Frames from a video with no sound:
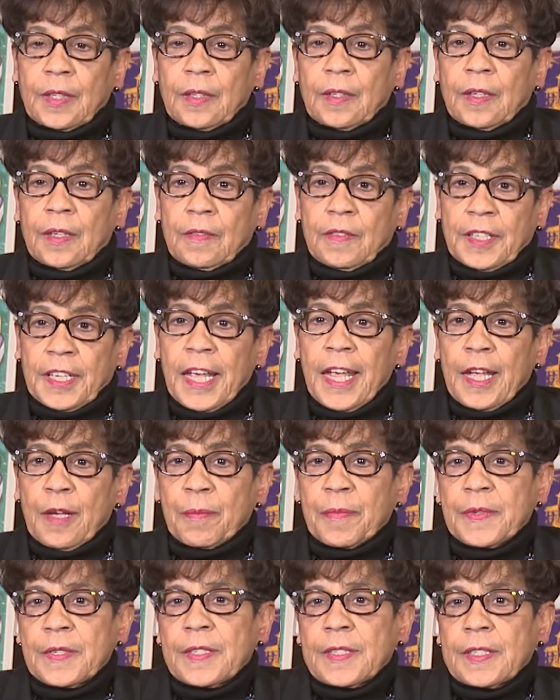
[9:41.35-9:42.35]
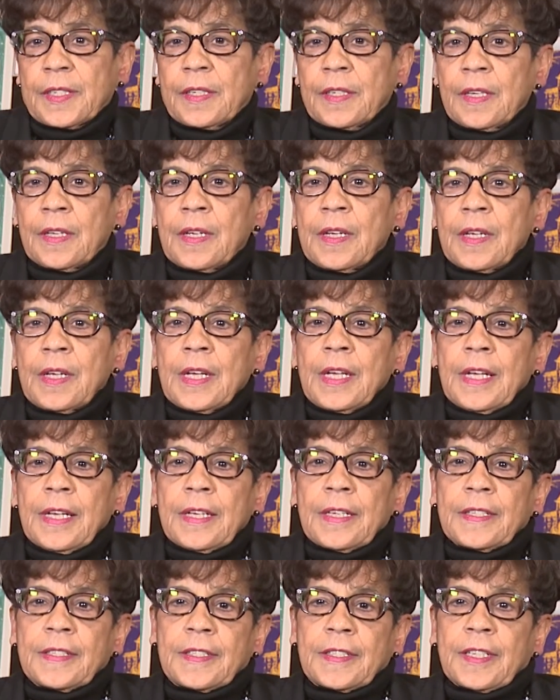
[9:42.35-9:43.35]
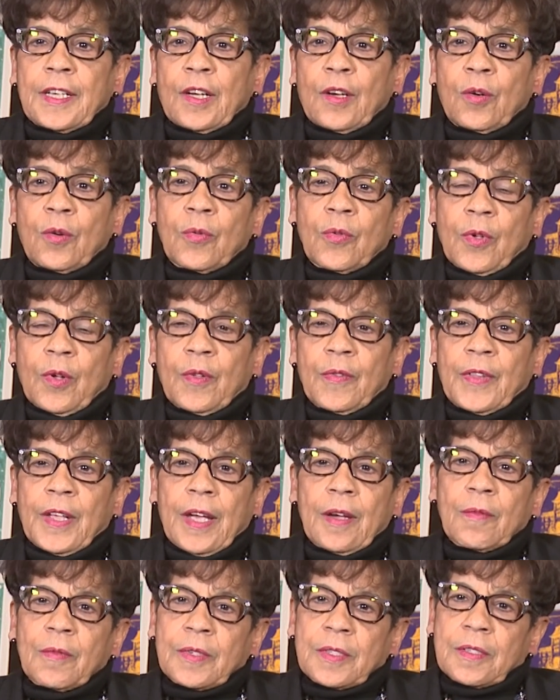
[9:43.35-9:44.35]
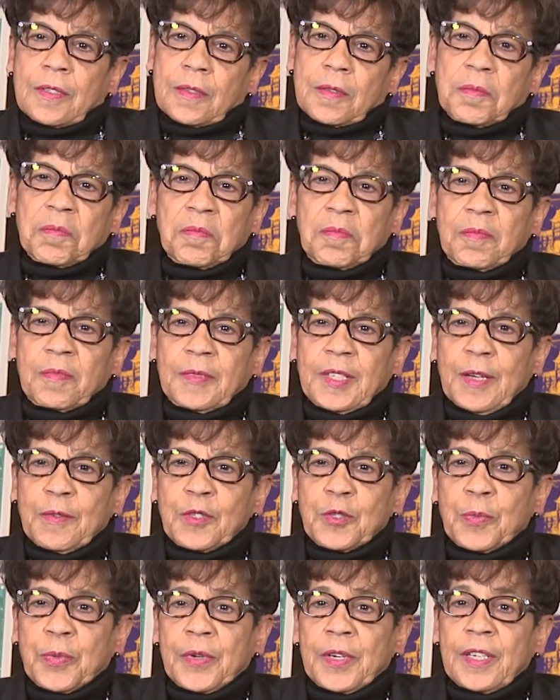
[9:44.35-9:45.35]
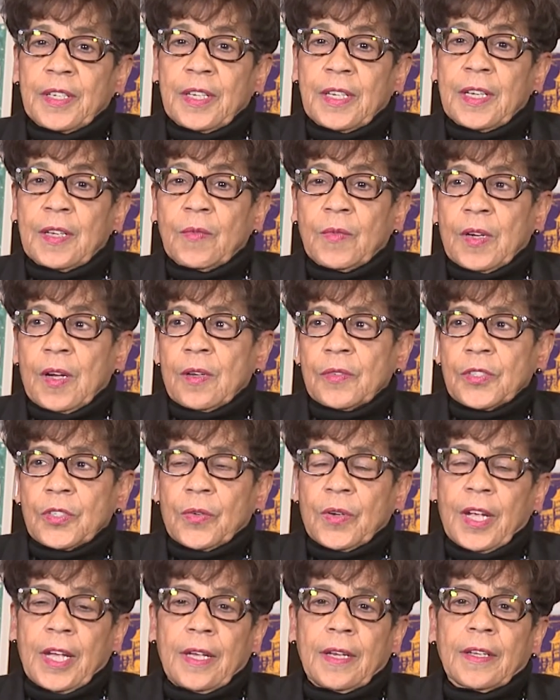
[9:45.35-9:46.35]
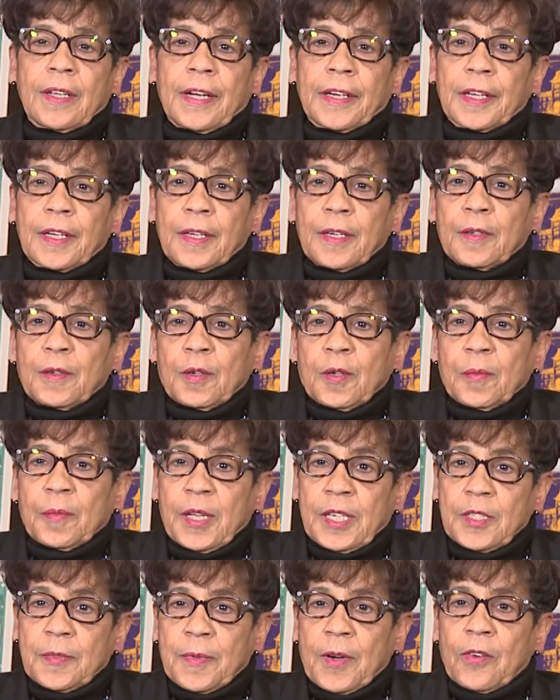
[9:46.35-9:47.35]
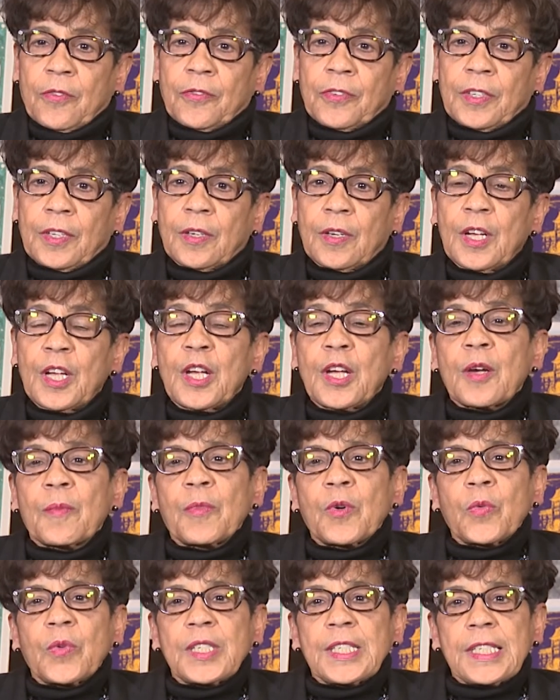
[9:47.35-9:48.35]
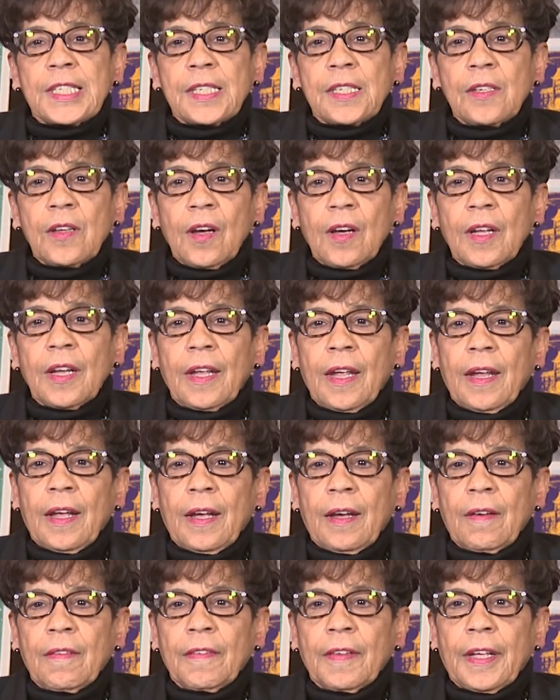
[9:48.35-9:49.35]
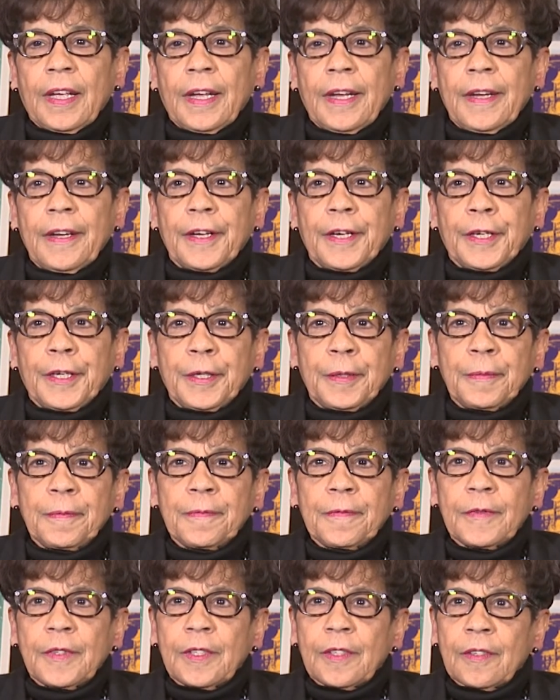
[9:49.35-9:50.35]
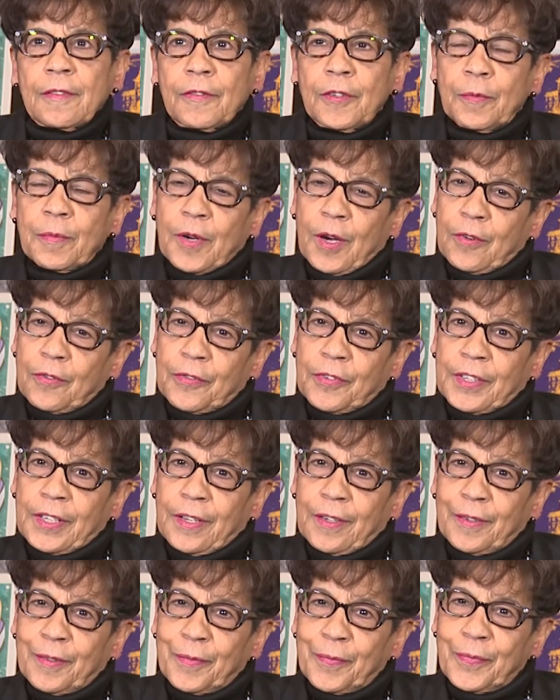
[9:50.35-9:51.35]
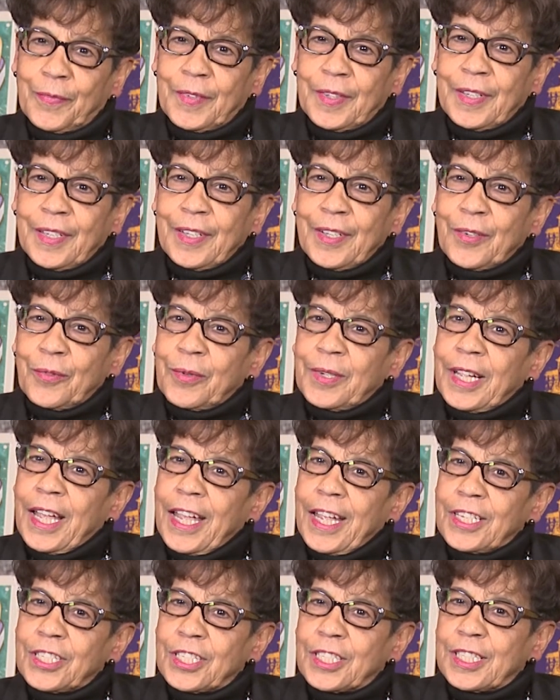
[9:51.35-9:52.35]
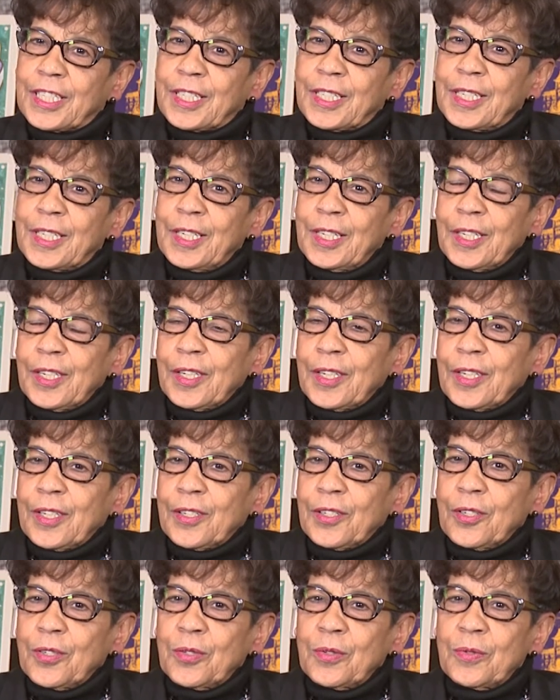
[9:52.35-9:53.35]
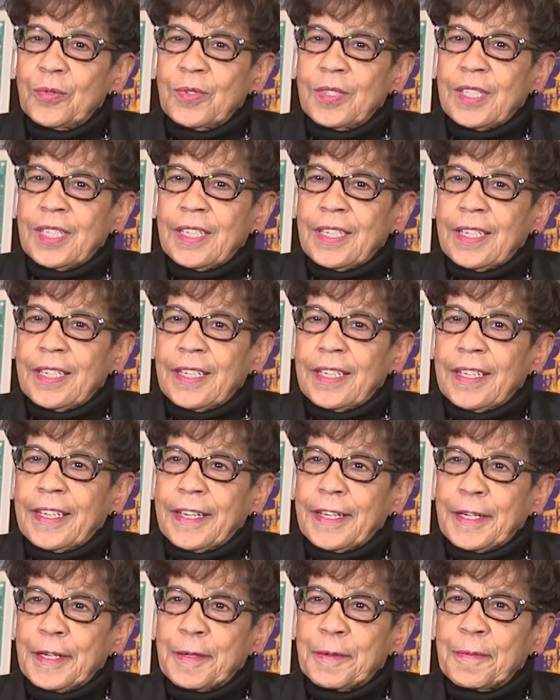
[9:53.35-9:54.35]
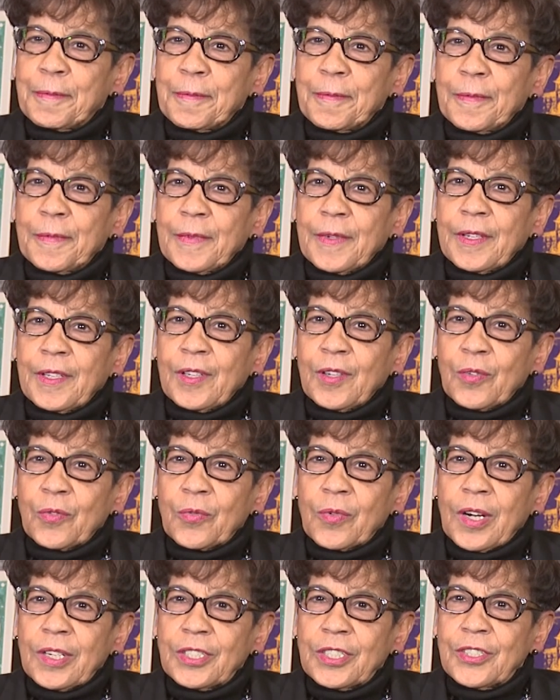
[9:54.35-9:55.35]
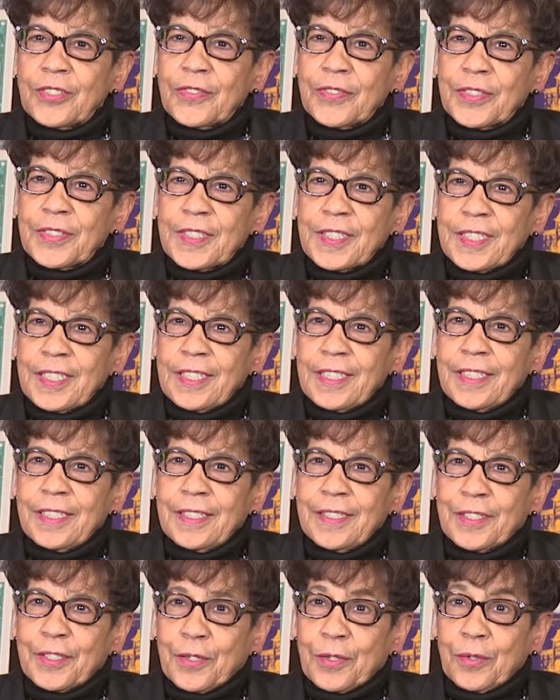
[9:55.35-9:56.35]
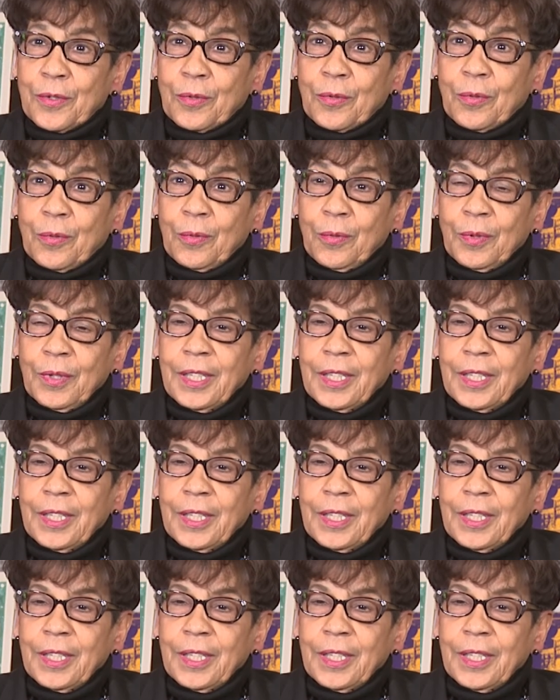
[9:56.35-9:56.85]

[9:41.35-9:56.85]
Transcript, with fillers: of the campus. So that was that was pretty neat. And we also had like a baseball field, but we did not have a uh, football field. We actually used the uh, Rogersville City School